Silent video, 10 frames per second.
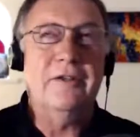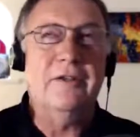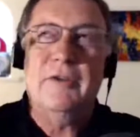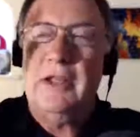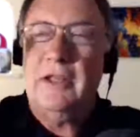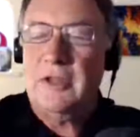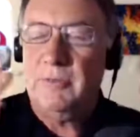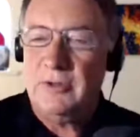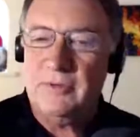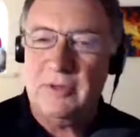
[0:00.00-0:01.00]
I can't think of
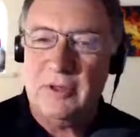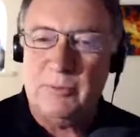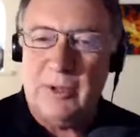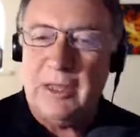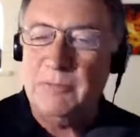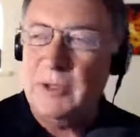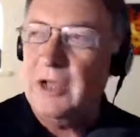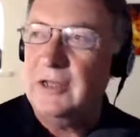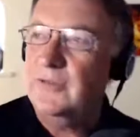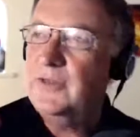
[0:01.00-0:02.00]
any examples off the top of my
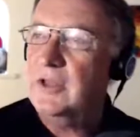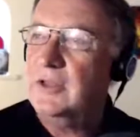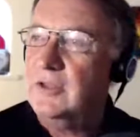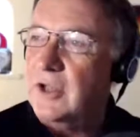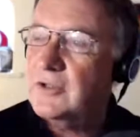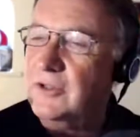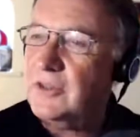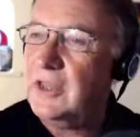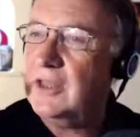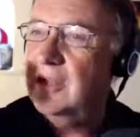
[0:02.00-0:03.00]
head, but I
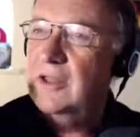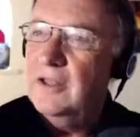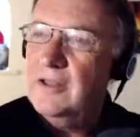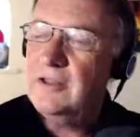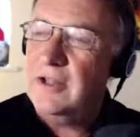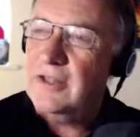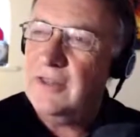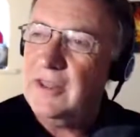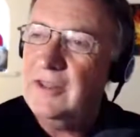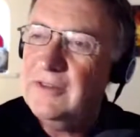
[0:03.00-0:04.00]
just think it's like
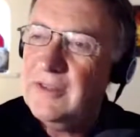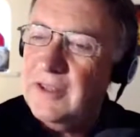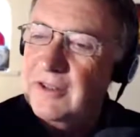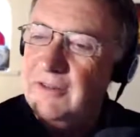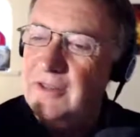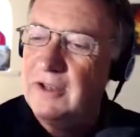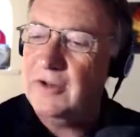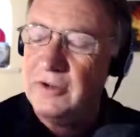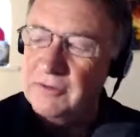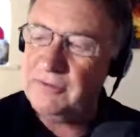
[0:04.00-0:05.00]
they're not
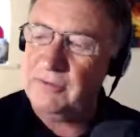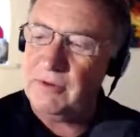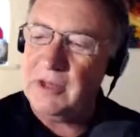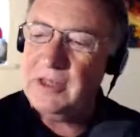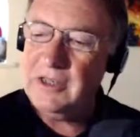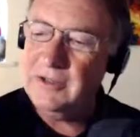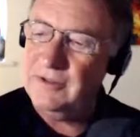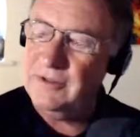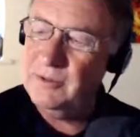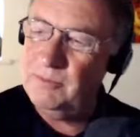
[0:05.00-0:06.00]
afraid to
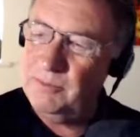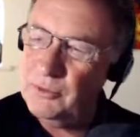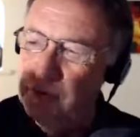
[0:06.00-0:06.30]
push,